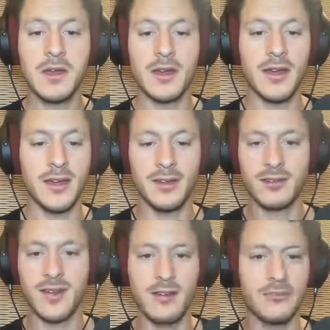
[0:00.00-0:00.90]
and
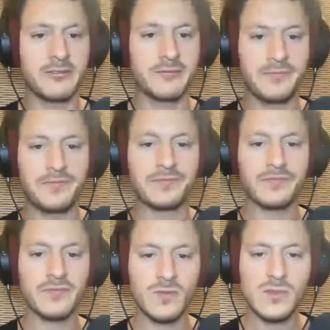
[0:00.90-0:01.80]
kind of
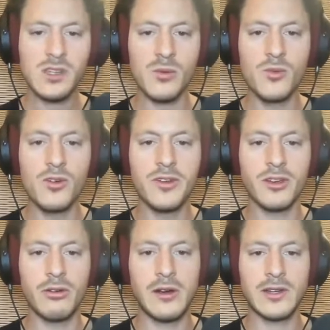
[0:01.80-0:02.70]
moving
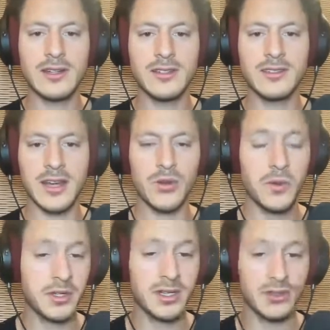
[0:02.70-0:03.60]
around like this. I don't want
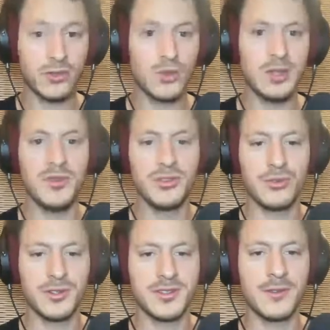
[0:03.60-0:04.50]
to get too deep into
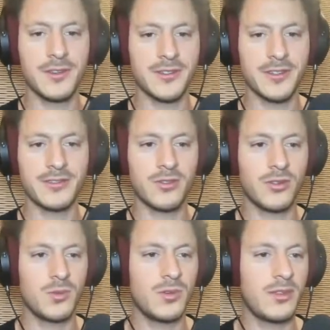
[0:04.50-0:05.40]
the synthesis, so
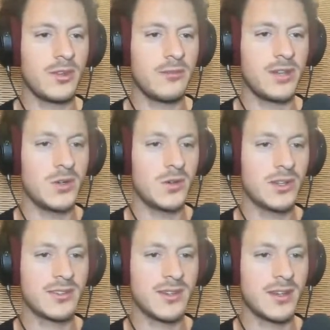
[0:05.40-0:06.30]
with the video it
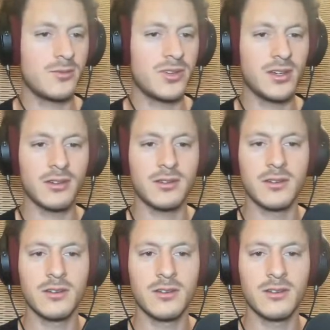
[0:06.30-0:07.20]
doesn't end up being
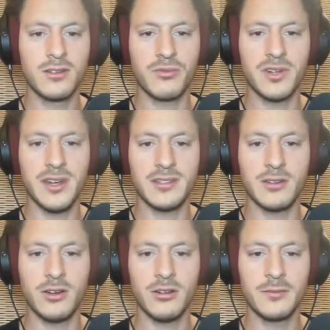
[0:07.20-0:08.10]
3 days
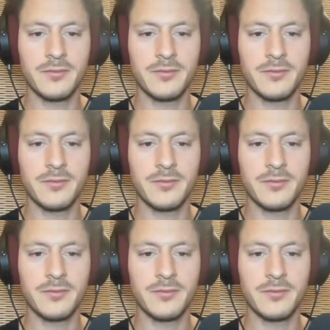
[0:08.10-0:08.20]
long.